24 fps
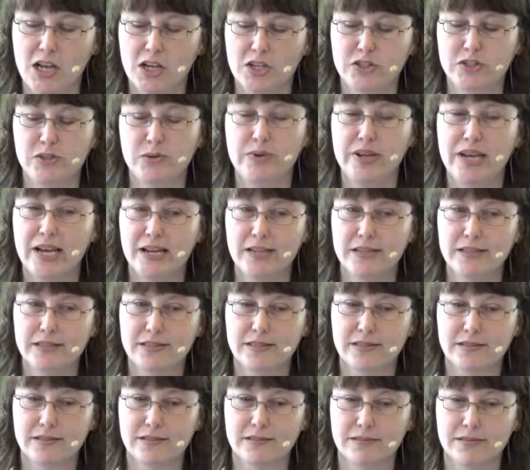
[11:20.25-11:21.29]
So
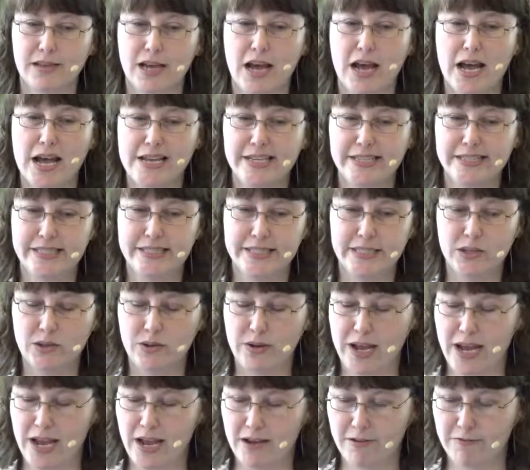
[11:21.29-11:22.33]
yes, I
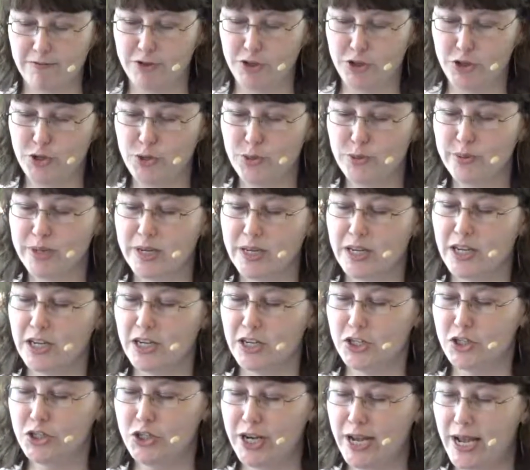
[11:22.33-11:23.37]
still have to
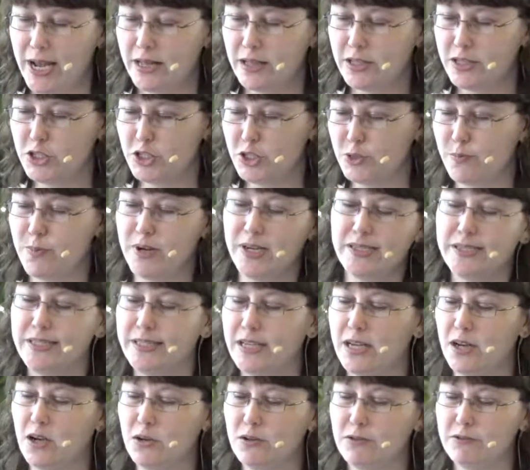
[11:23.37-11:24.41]
challenge
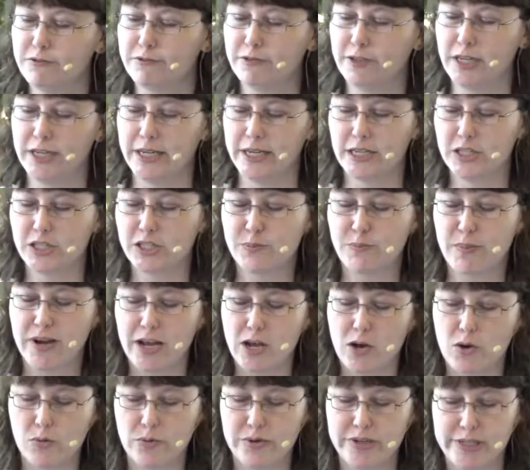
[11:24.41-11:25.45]
myself against
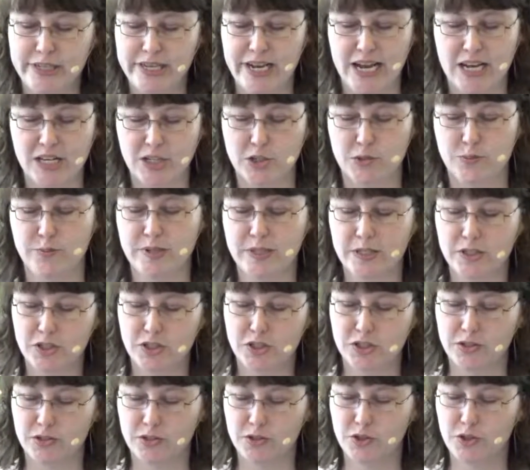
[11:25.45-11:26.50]
my own
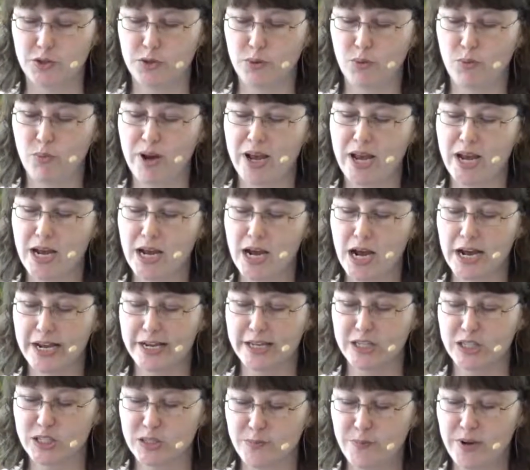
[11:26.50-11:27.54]
attachments to the way I
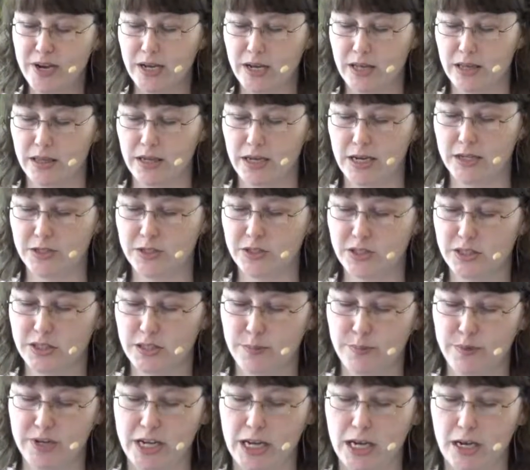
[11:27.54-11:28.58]
expect things
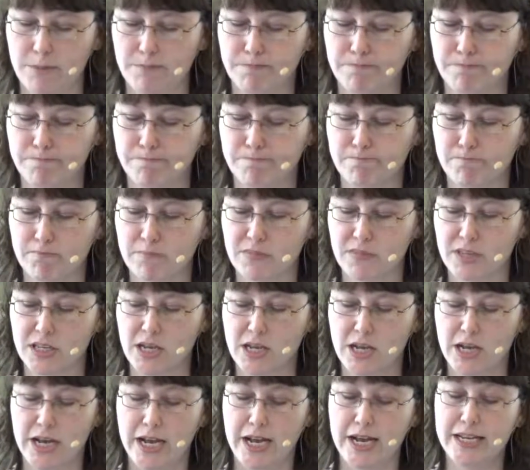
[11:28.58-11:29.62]
to be.
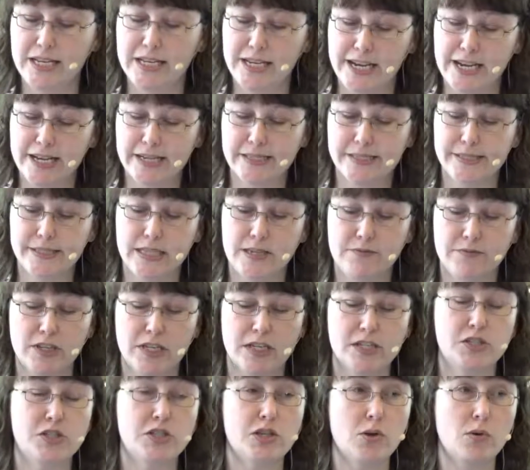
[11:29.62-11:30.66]
And yes, even
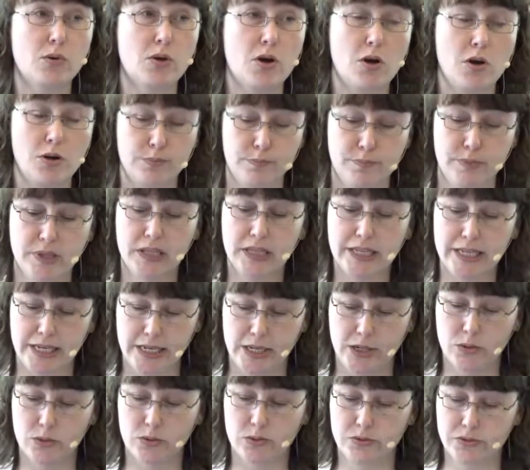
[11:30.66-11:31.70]
us so-called
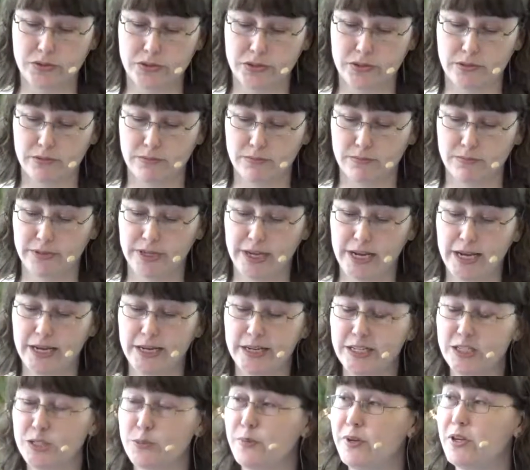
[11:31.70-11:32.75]
millennials can
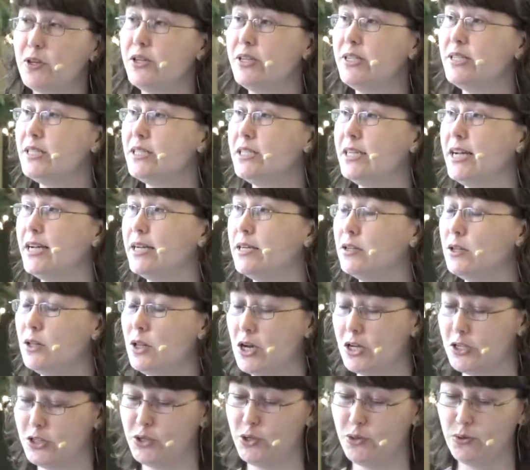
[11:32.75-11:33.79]
experience
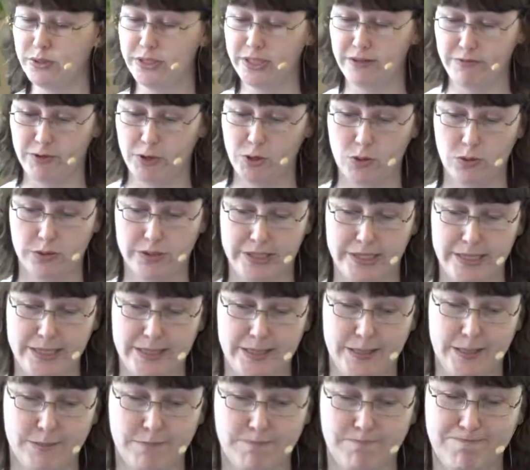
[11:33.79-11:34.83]
technological
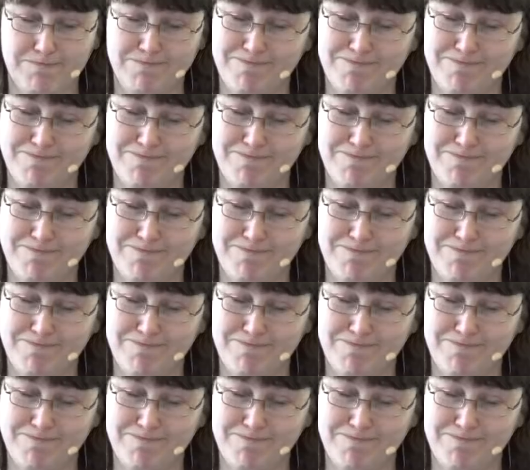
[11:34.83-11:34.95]
difficulties.